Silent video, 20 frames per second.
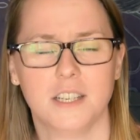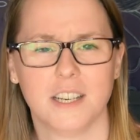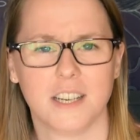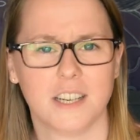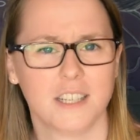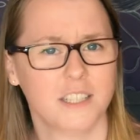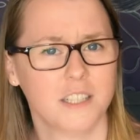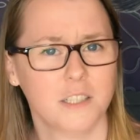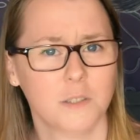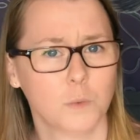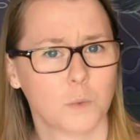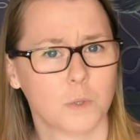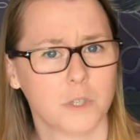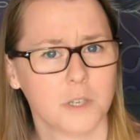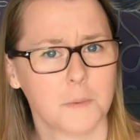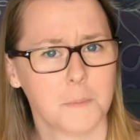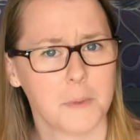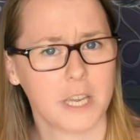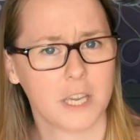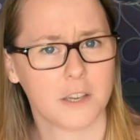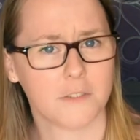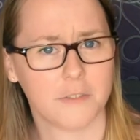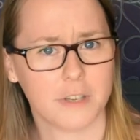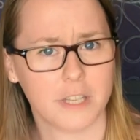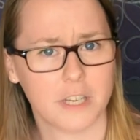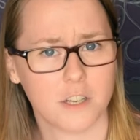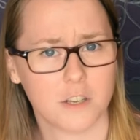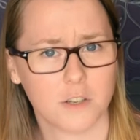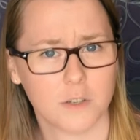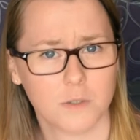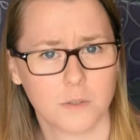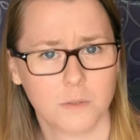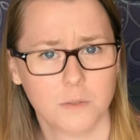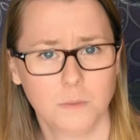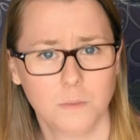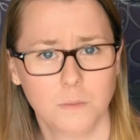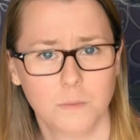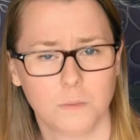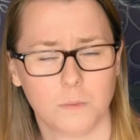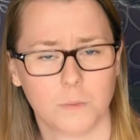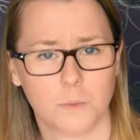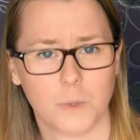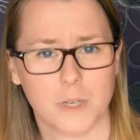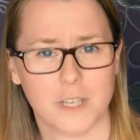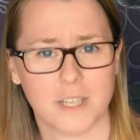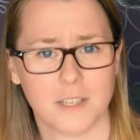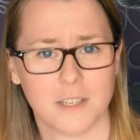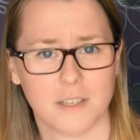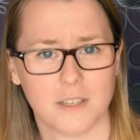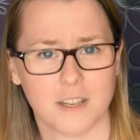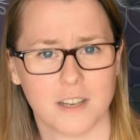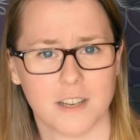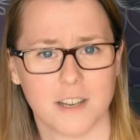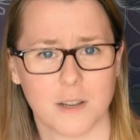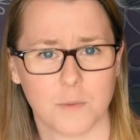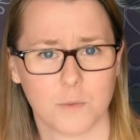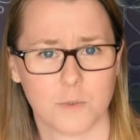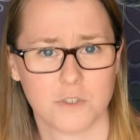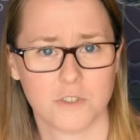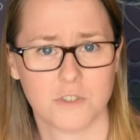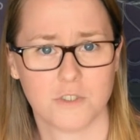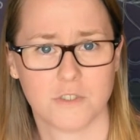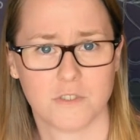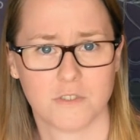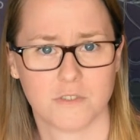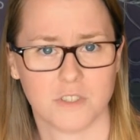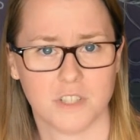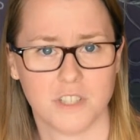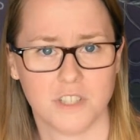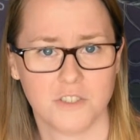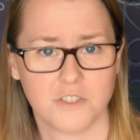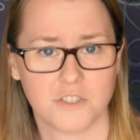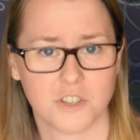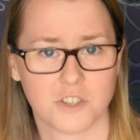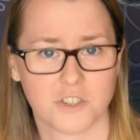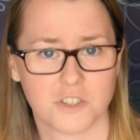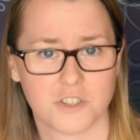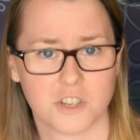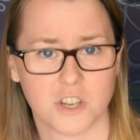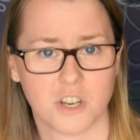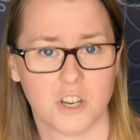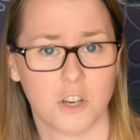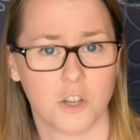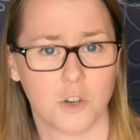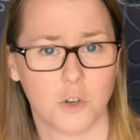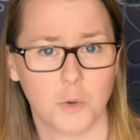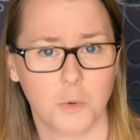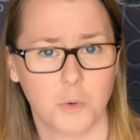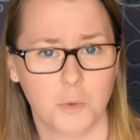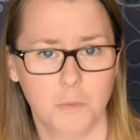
I didn't want to make a video when I was in such a low